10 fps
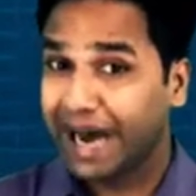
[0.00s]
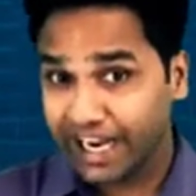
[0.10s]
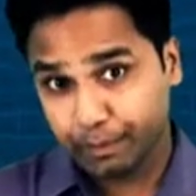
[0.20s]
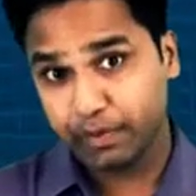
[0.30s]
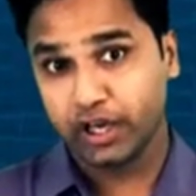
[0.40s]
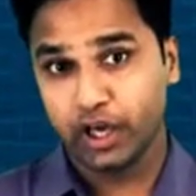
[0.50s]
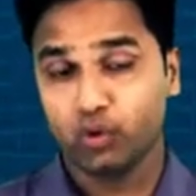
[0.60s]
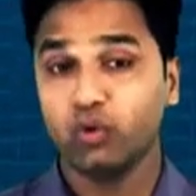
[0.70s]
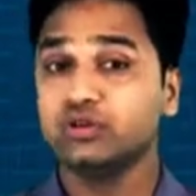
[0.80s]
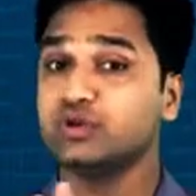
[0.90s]
might be
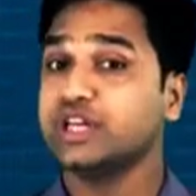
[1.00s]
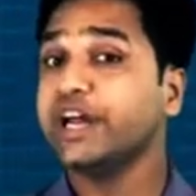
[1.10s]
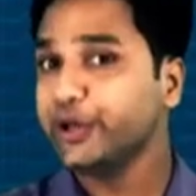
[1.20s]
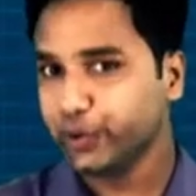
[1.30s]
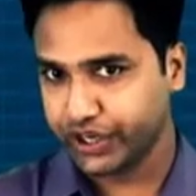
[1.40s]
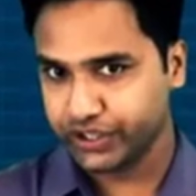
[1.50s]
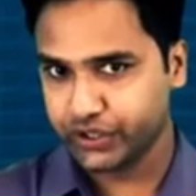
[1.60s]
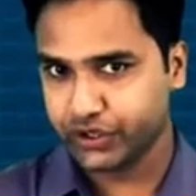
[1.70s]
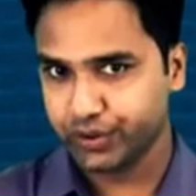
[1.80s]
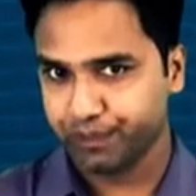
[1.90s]
equal to 10
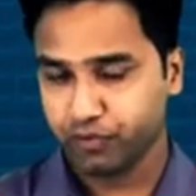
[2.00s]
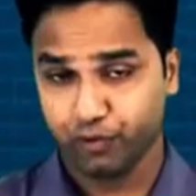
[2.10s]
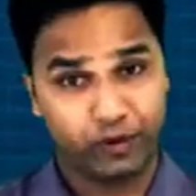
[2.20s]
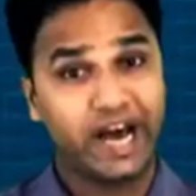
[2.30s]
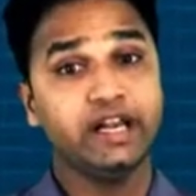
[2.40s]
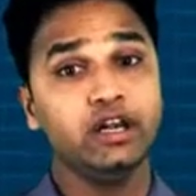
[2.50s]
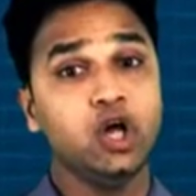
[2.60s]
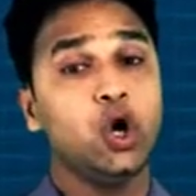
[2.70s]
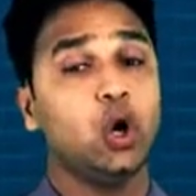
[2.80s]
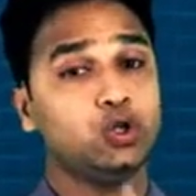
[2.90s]
units, while
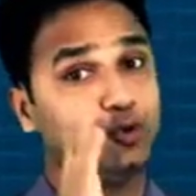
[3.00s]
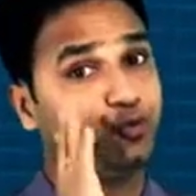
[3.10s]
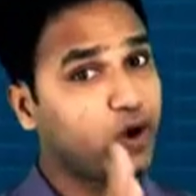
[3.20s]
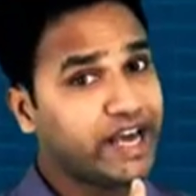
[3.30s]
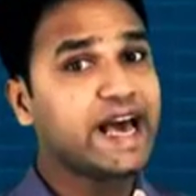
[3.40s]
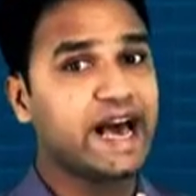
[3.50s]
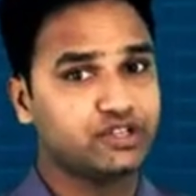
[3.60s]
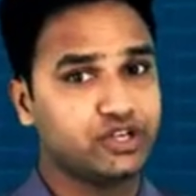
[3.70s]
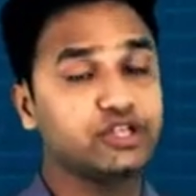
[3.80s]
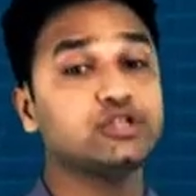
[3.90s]
on the
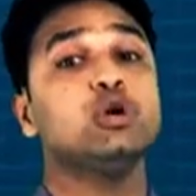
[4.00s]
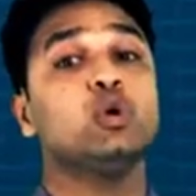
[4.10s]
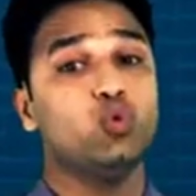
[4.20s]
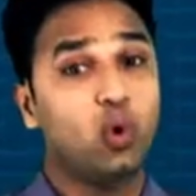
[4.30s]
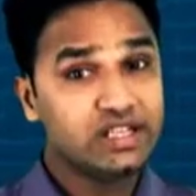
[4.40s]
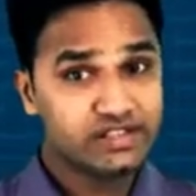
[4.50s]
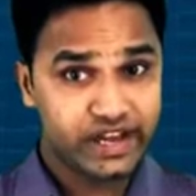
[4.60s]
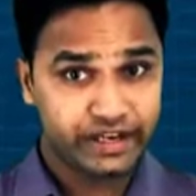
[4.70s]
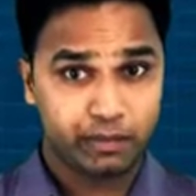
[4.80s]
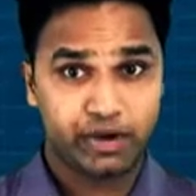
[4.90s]
y-axis, 1
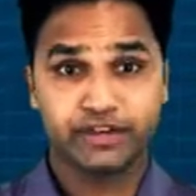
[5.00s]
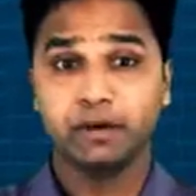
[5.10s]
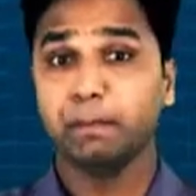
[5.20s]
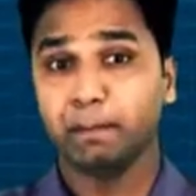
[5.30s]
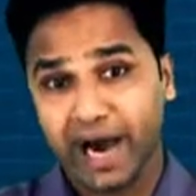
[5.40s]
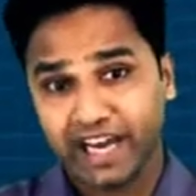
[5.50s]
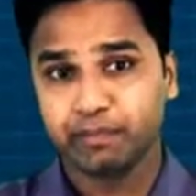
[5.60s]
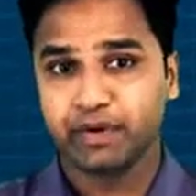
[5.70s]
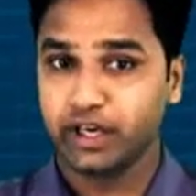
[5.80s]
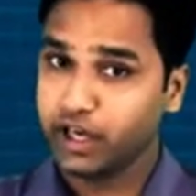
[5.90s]
centimeter
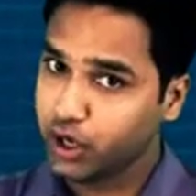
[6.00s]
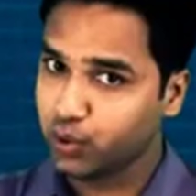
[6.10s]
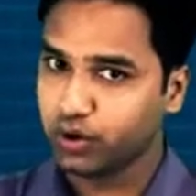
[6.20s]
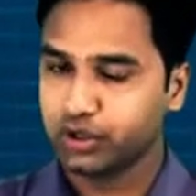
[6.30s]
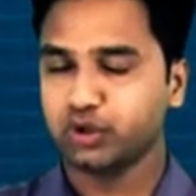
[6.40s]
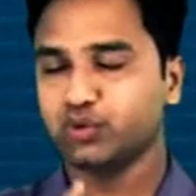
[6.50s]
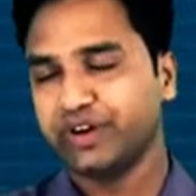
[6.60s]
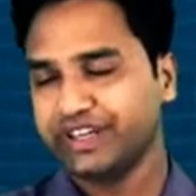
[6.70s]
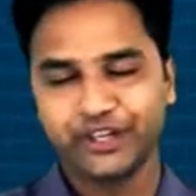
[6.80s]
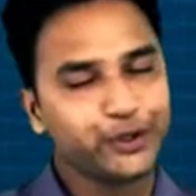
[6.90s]
might be equal to
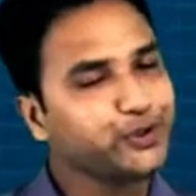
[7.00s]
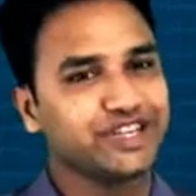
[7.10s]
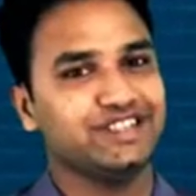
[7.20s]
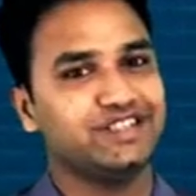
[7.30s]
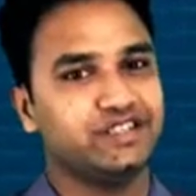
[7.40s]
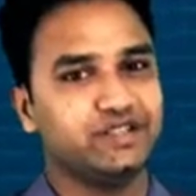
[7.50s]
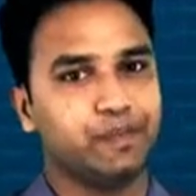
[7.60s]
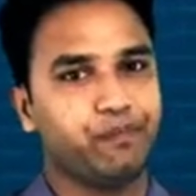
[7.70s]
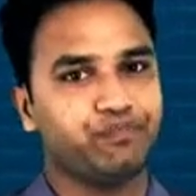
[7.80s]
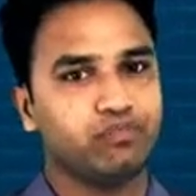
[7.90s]
20 units.
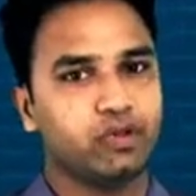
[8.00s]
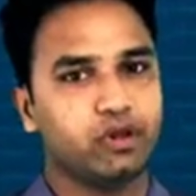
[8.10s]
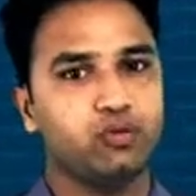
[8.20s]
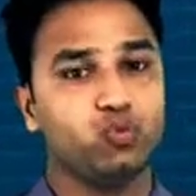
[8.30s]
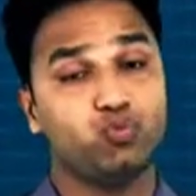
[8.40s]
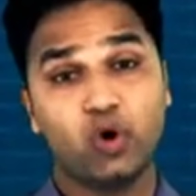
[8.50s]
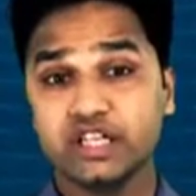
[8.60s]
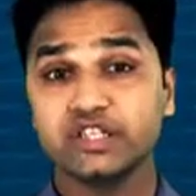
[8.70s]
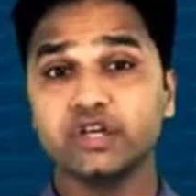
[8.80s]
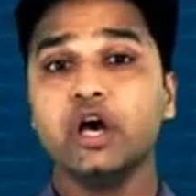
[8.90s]

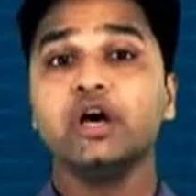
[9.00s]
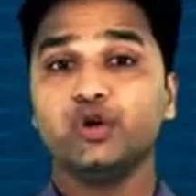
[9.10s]
Once